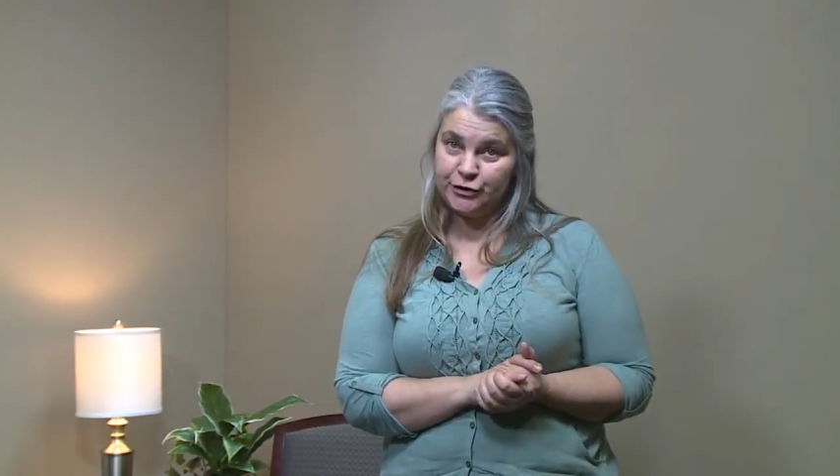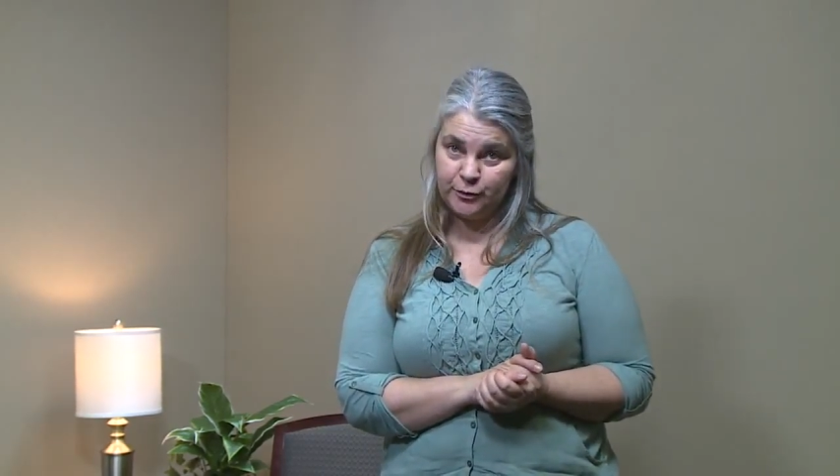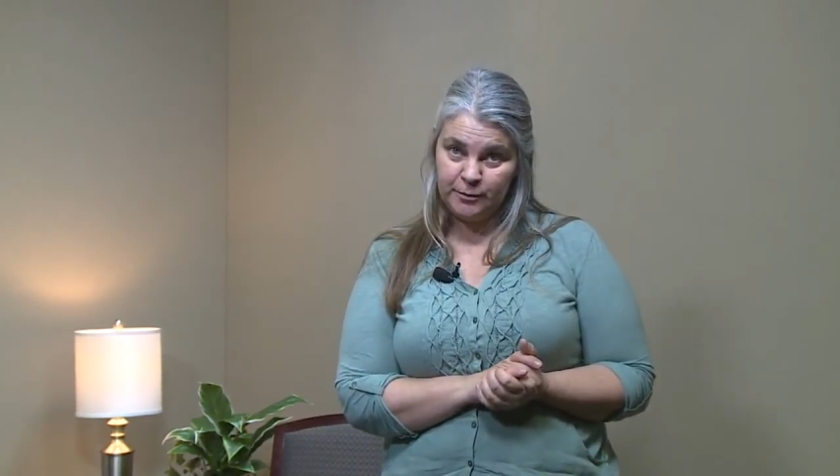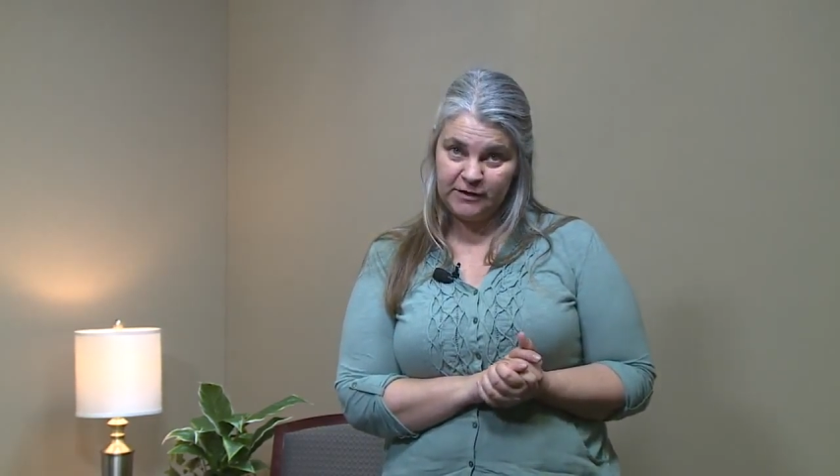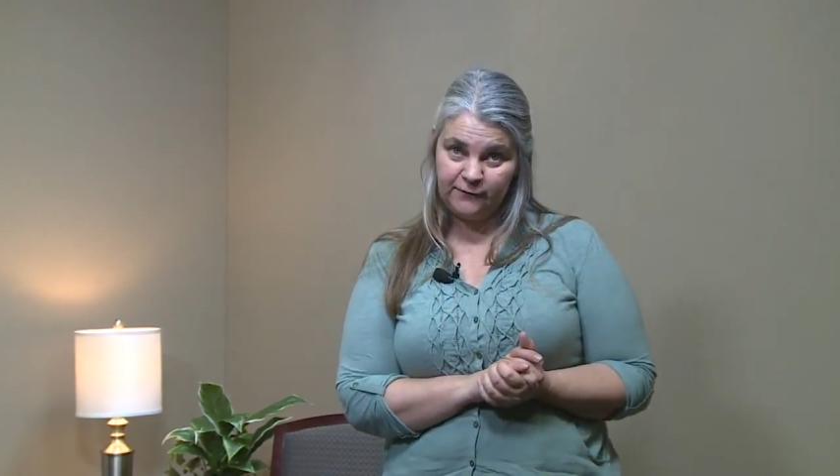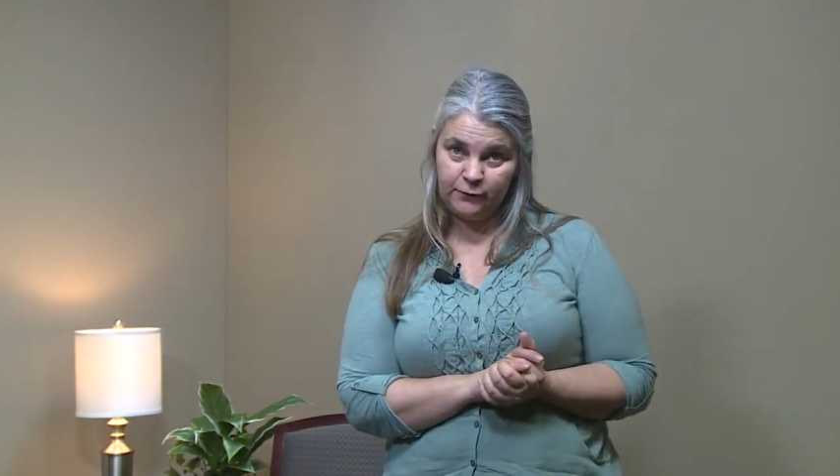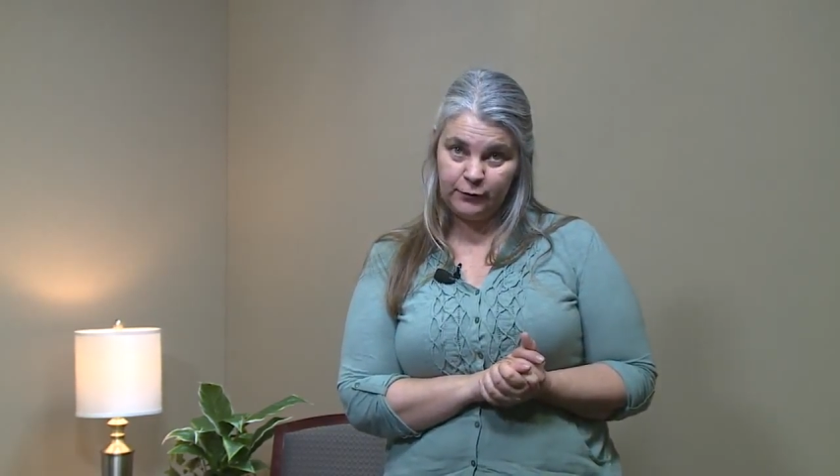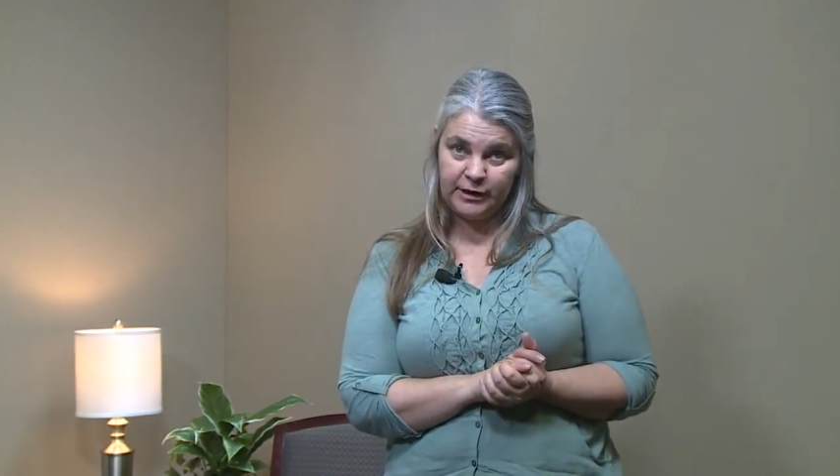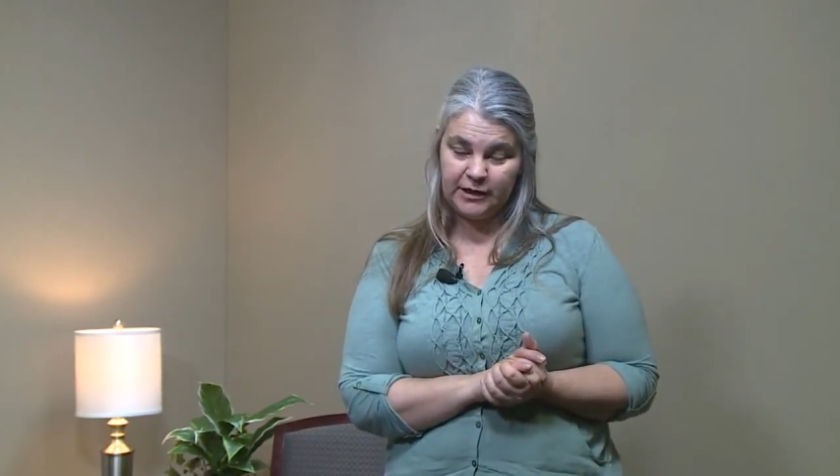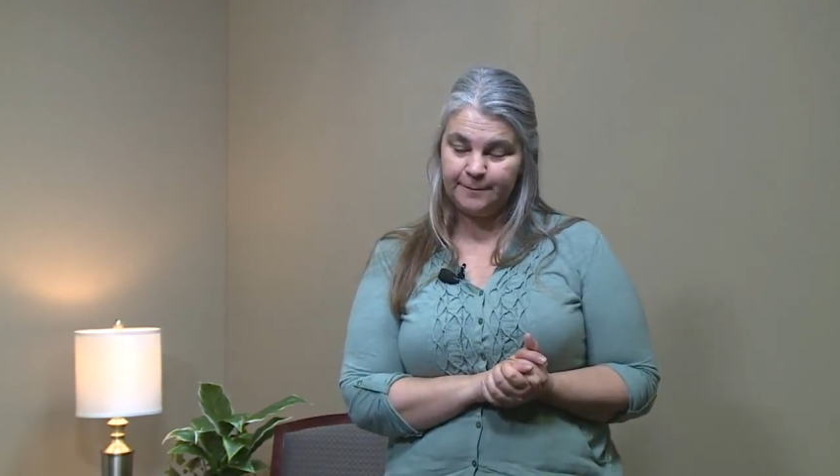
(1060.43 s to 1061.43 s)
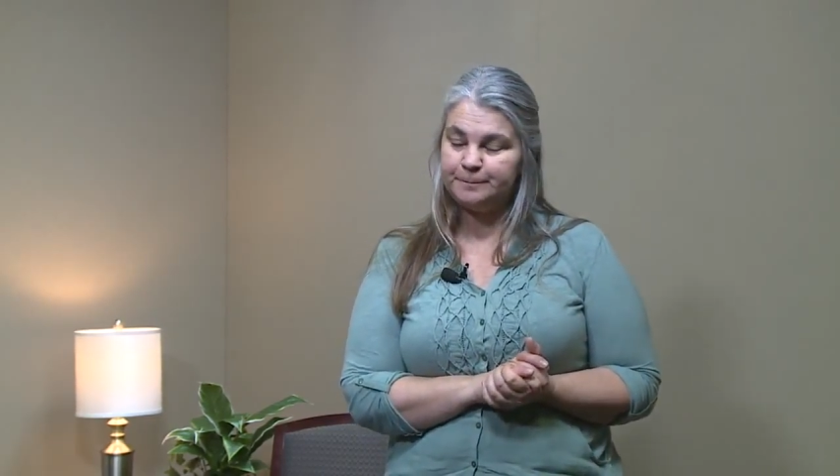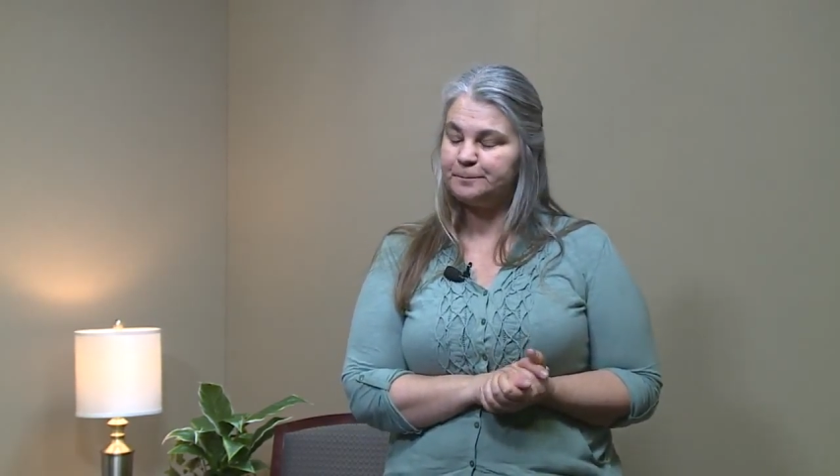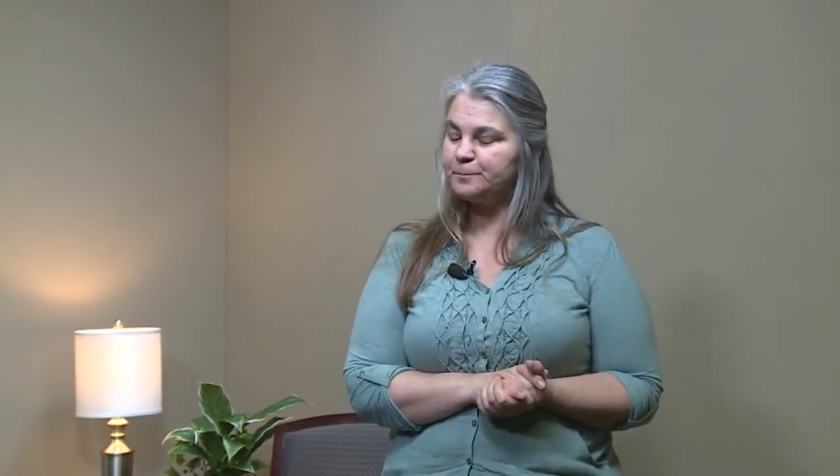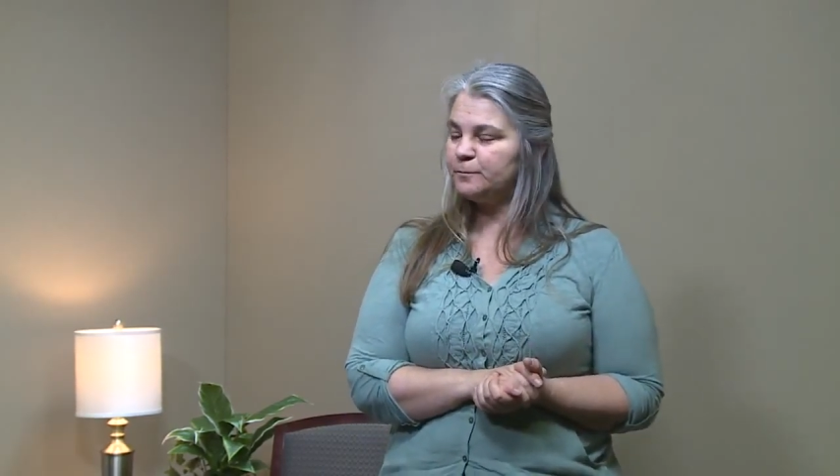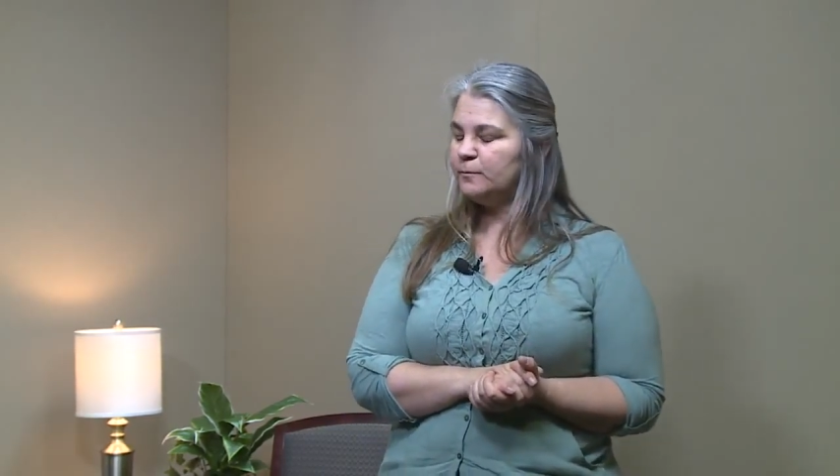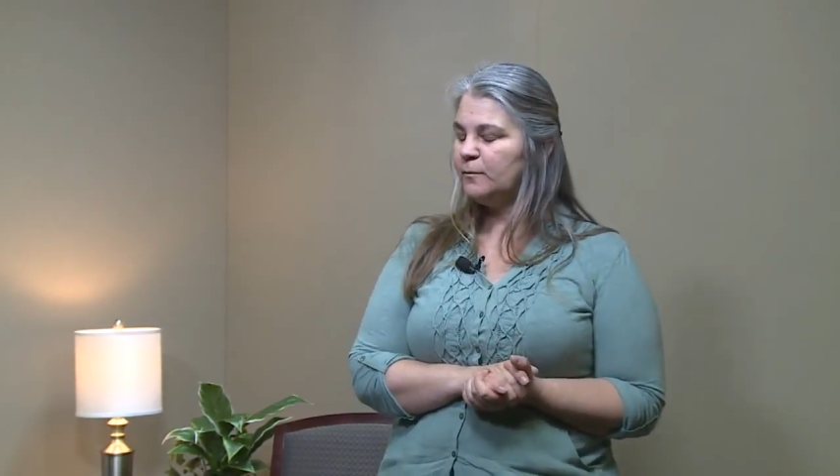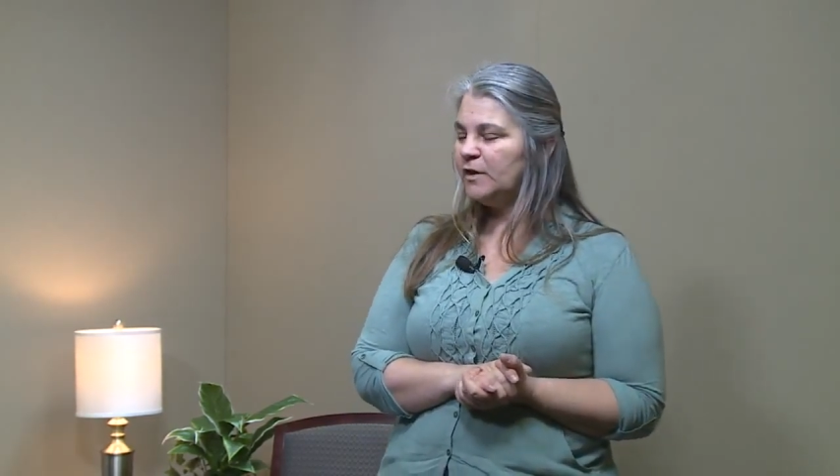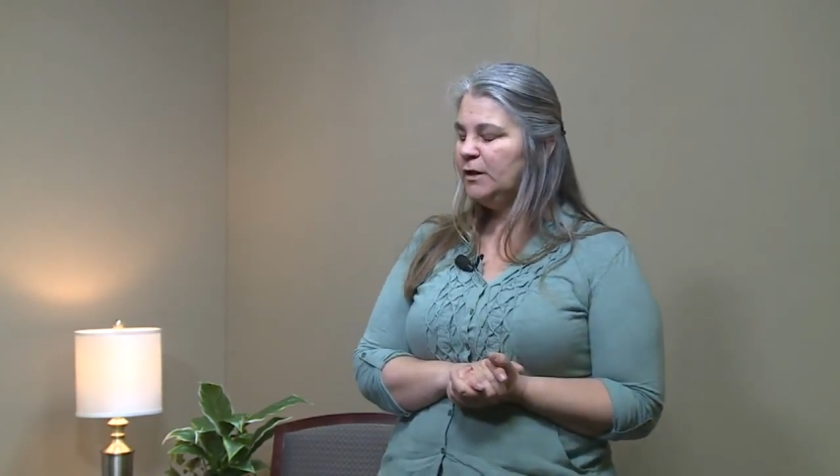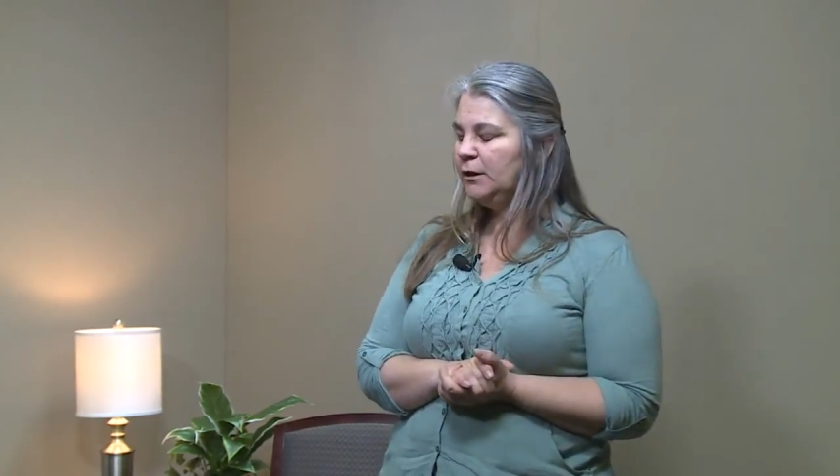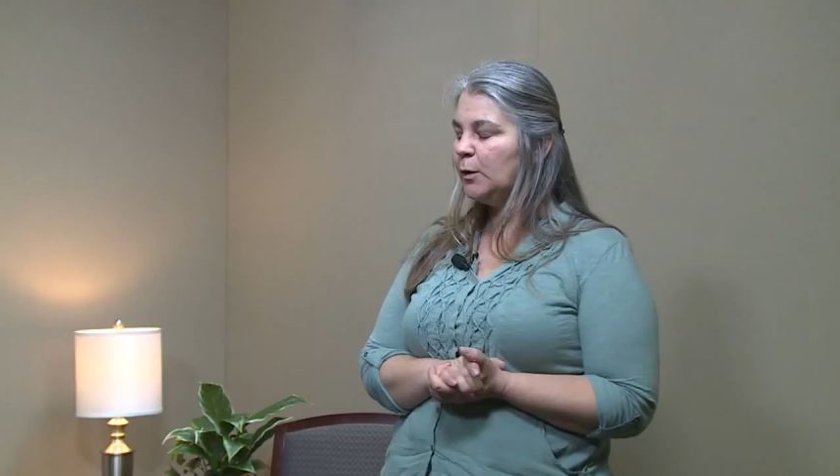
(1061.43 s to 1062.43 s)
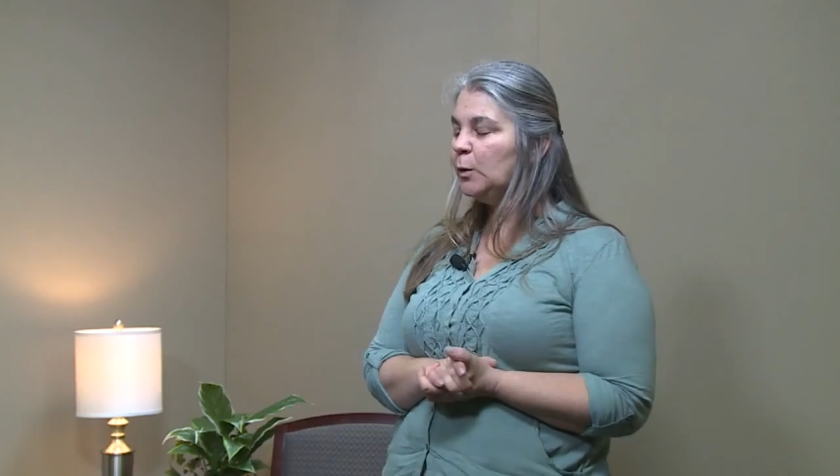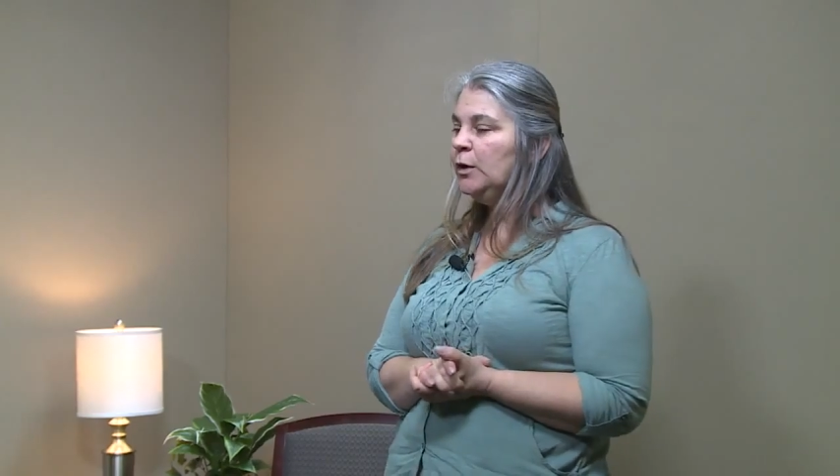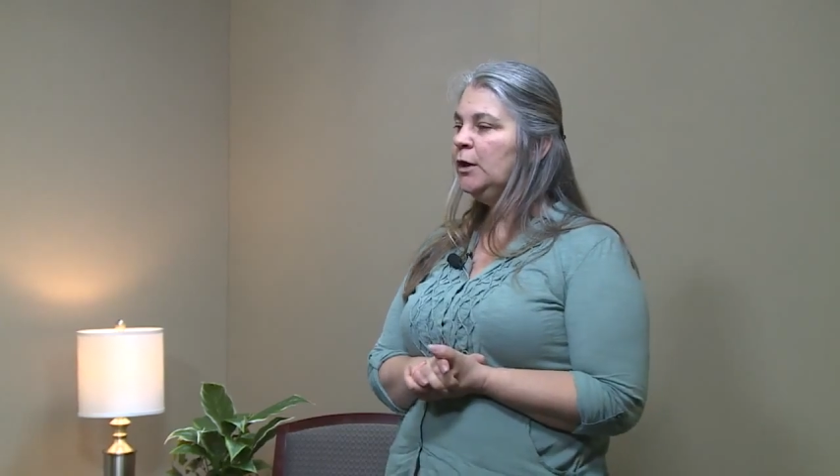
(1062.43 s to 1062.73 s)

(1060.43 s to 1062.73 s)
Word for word: to be free. Now,